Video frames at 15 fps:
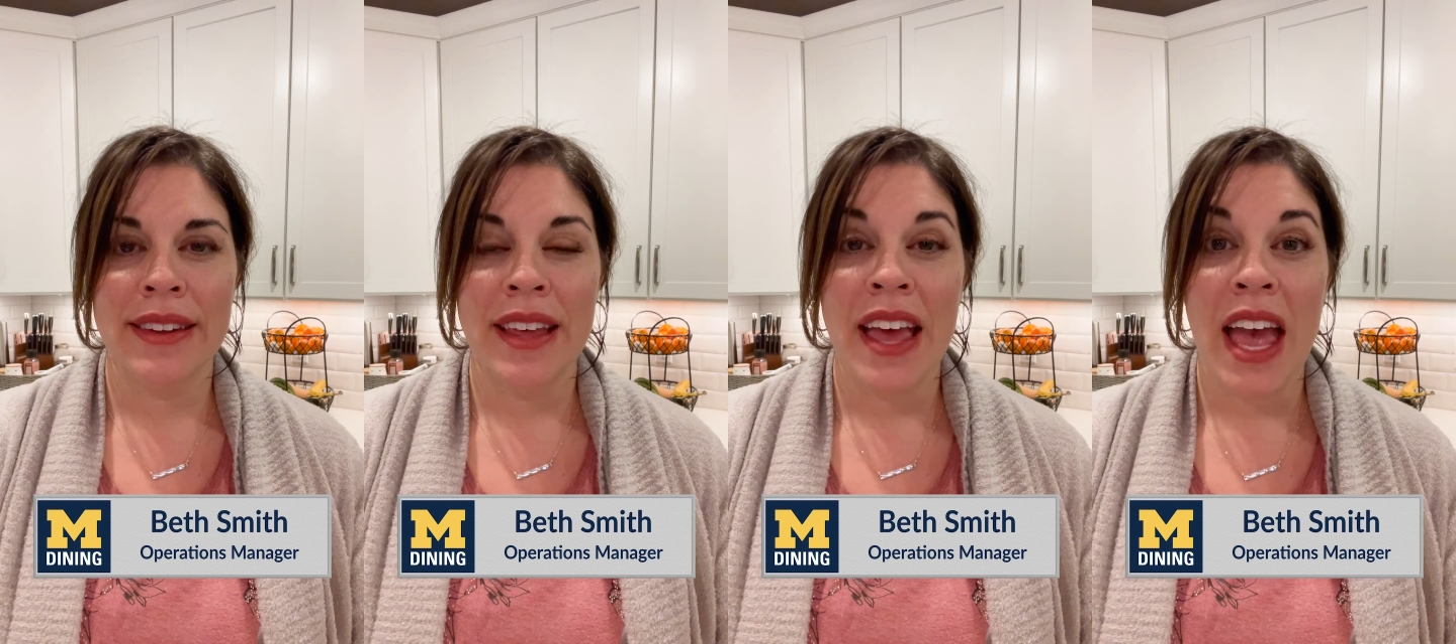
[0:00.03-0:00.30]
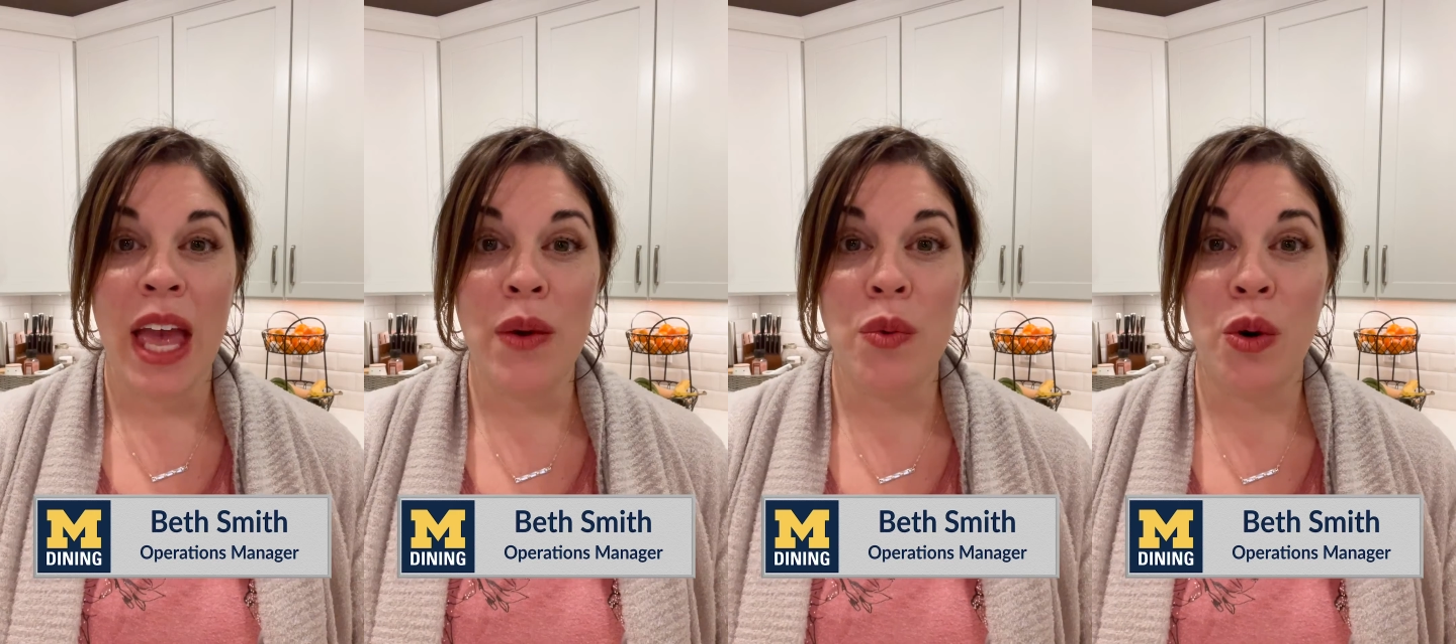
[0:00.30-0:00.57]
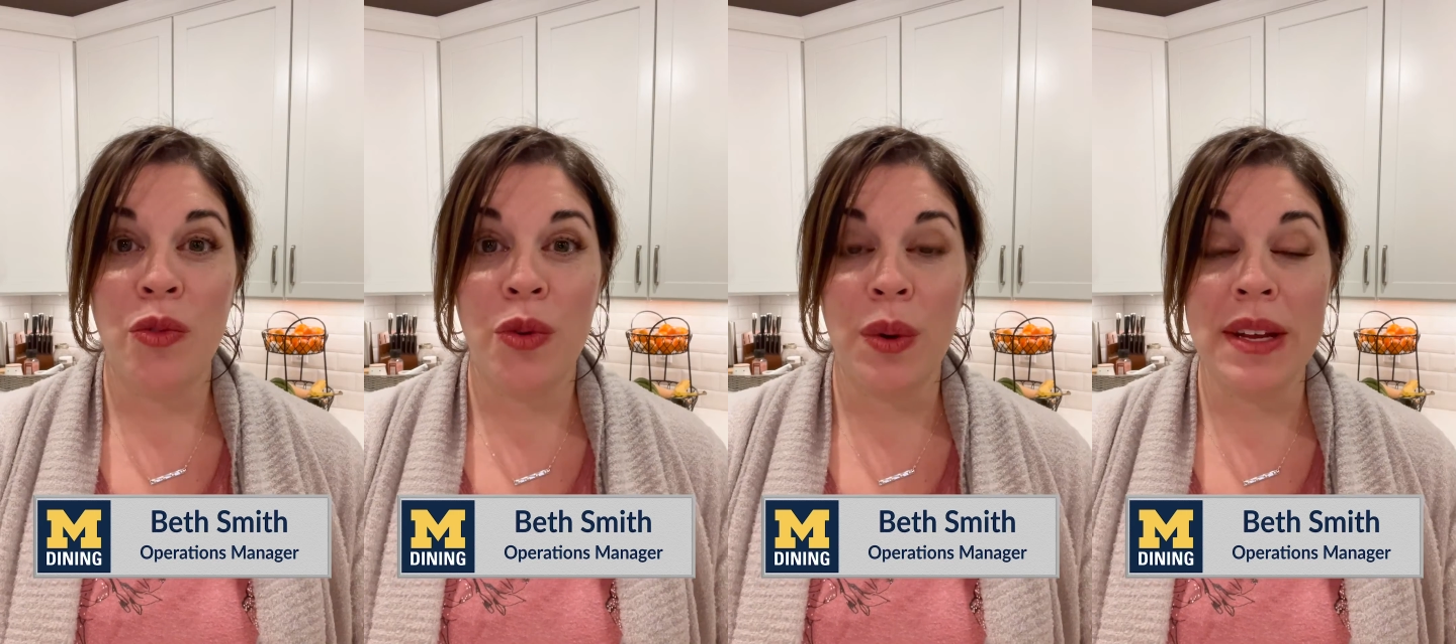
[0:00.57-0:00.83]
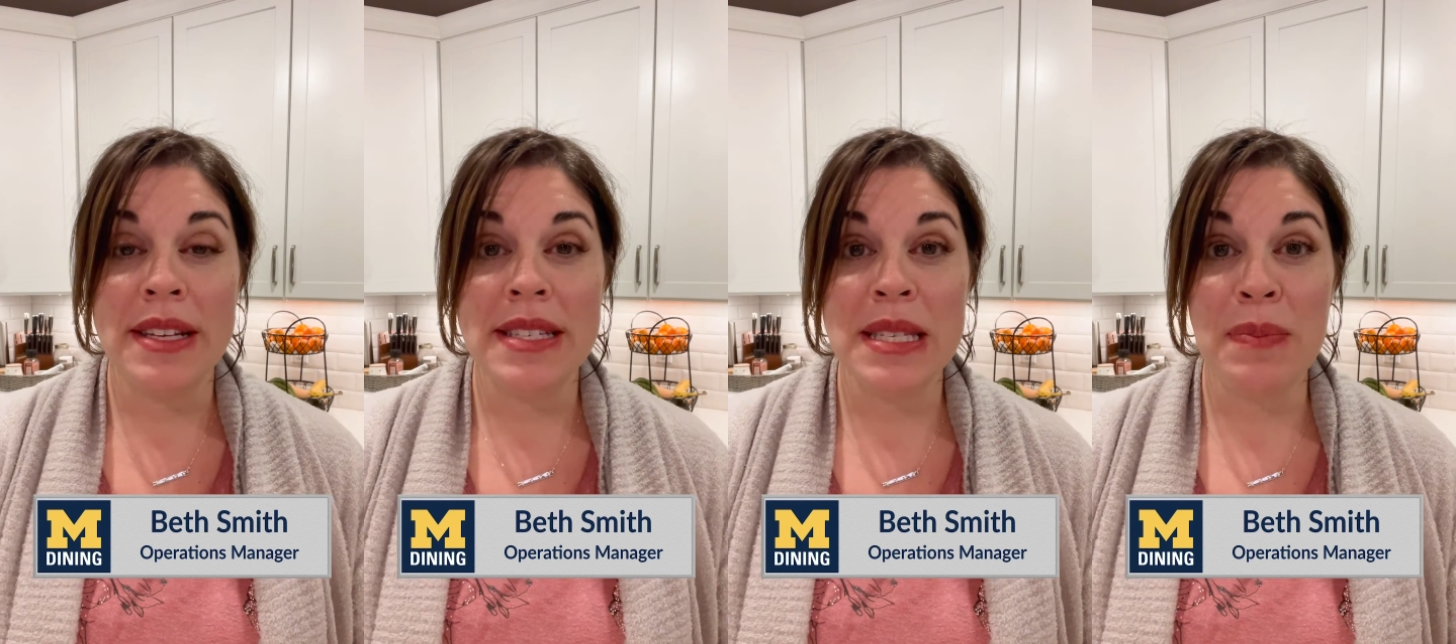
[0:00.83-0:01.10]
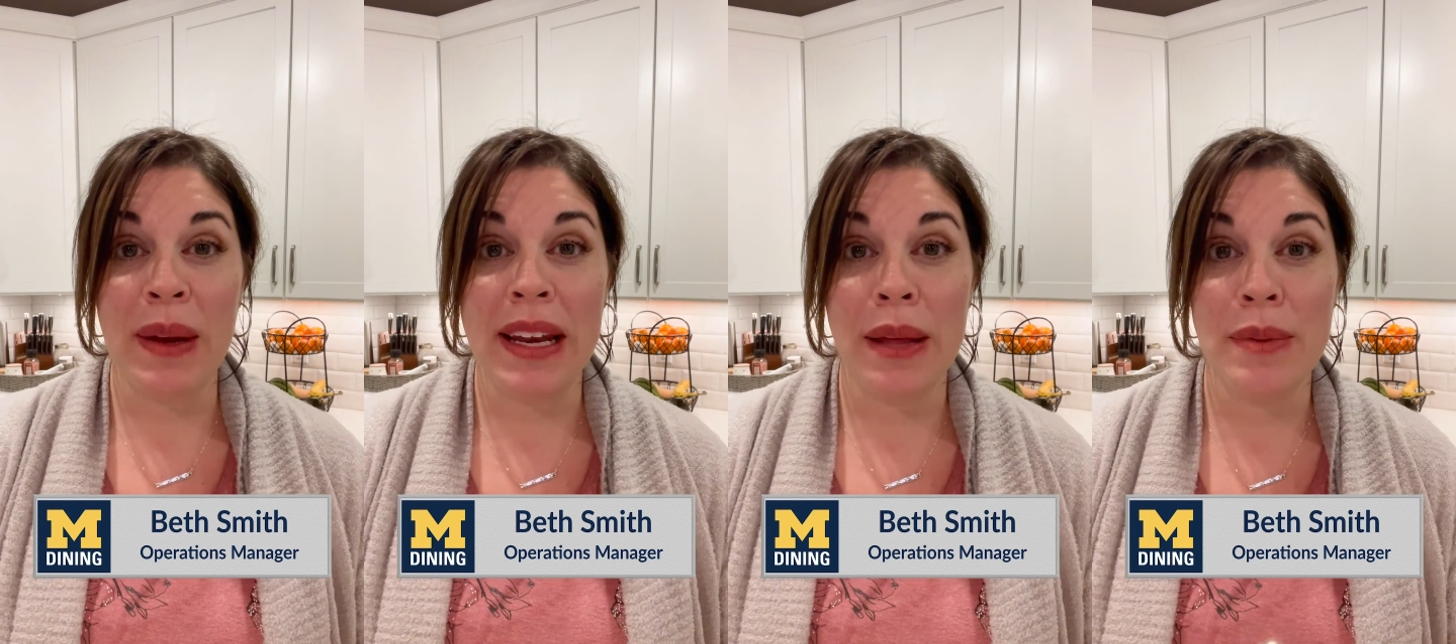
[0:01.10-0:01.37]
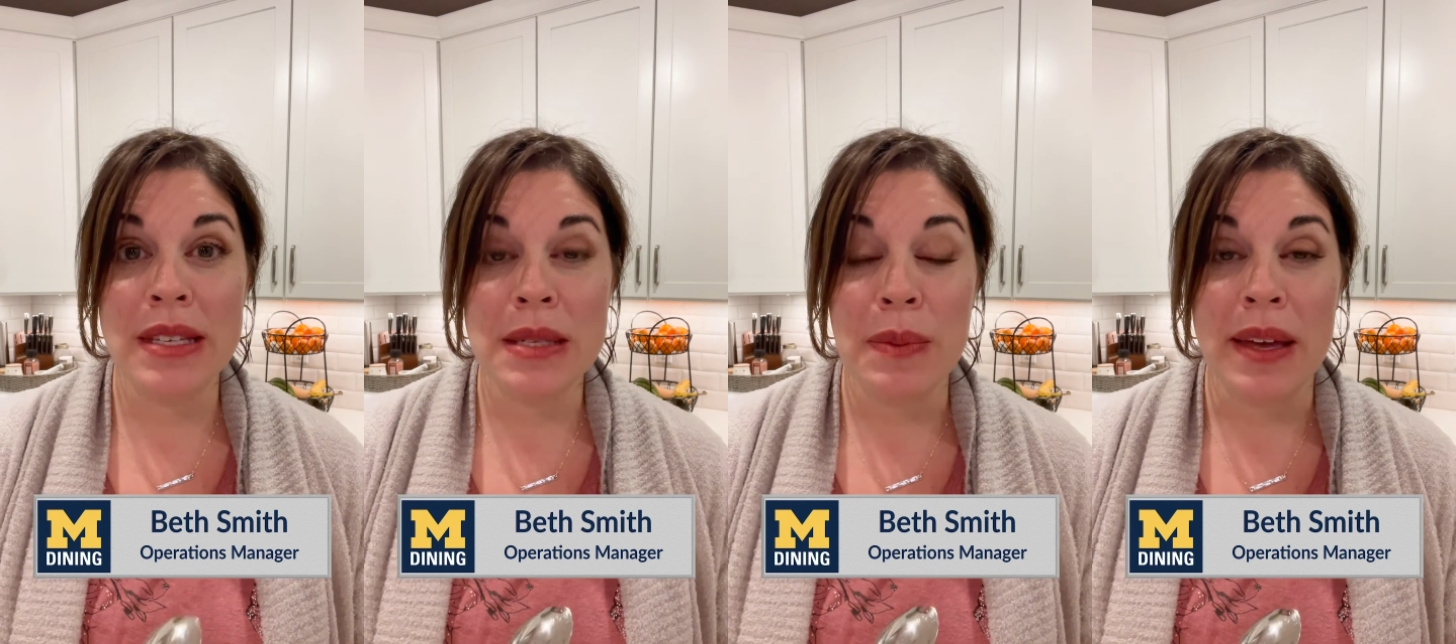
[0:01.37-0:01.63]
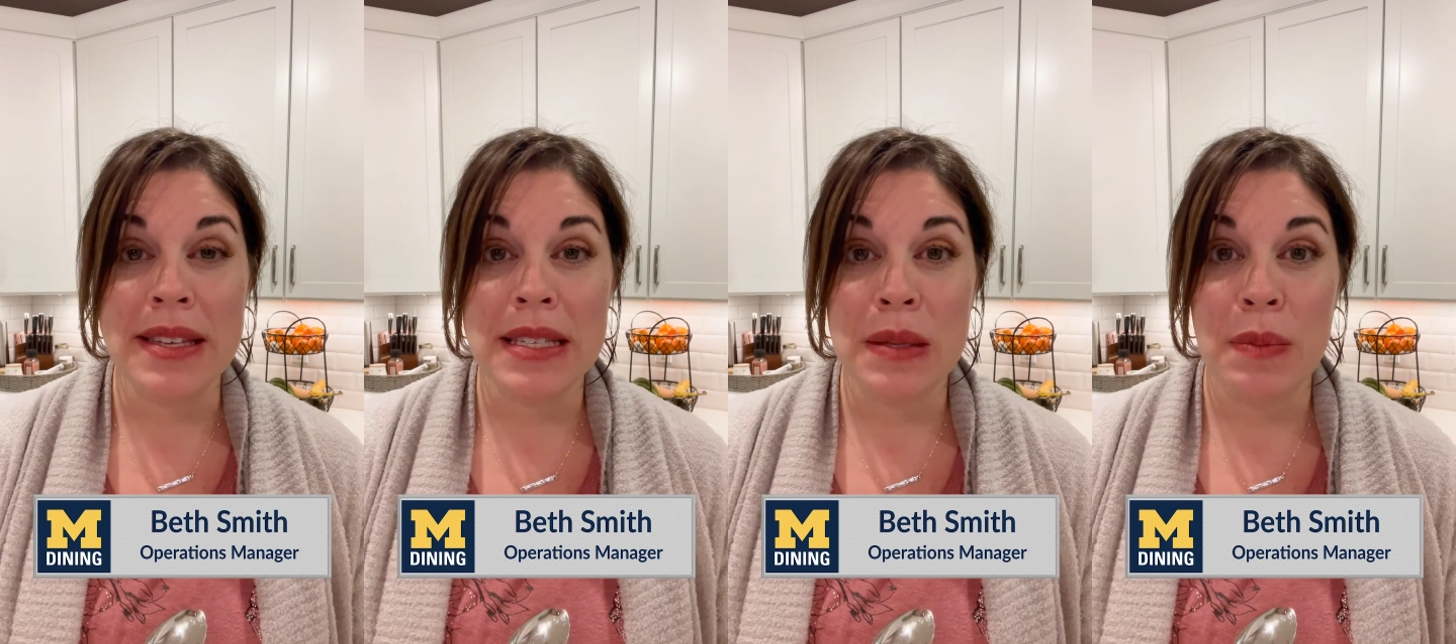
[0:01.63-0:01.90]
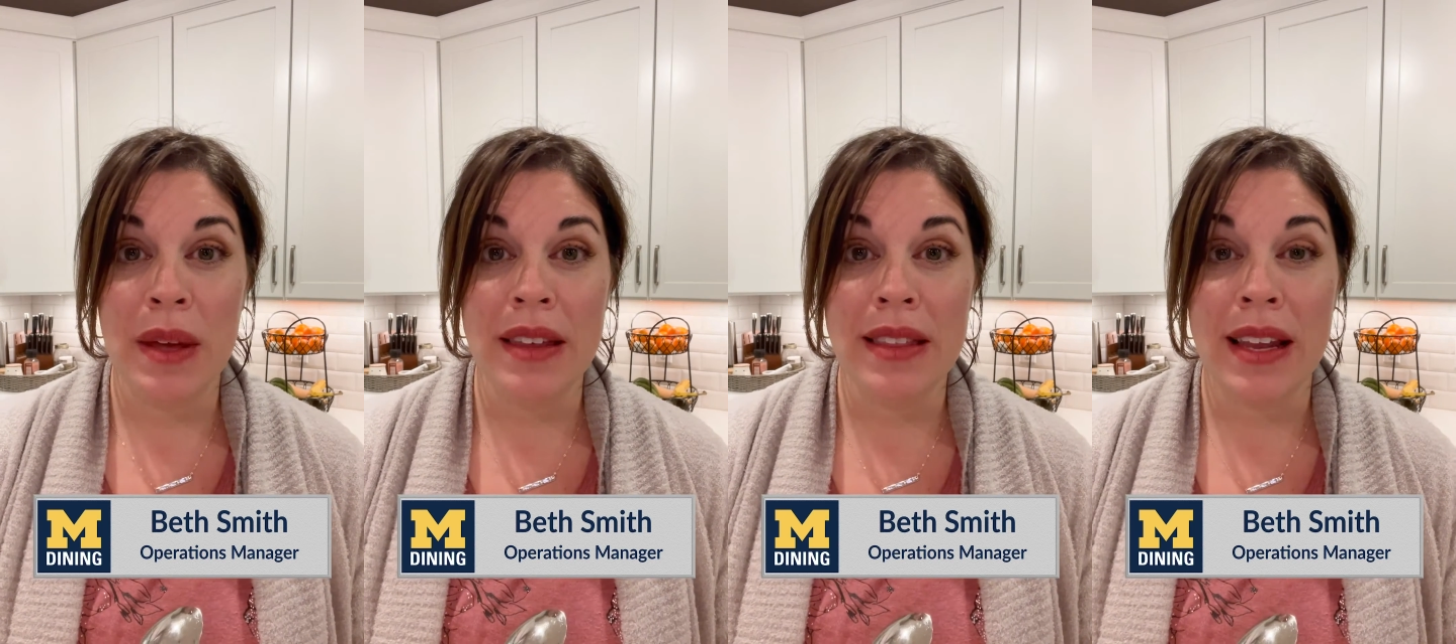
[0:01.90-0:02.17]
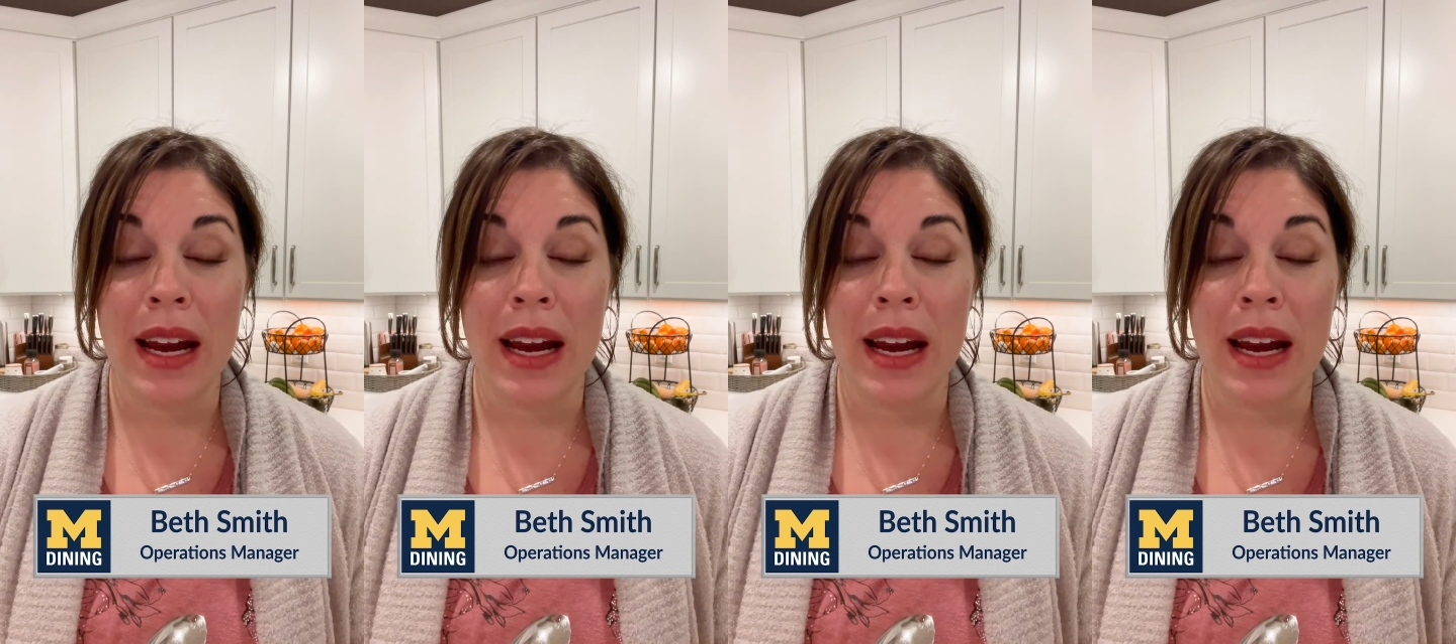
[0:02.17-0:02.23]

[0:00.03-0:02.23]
Hey Wolverines, my name is Beth Smith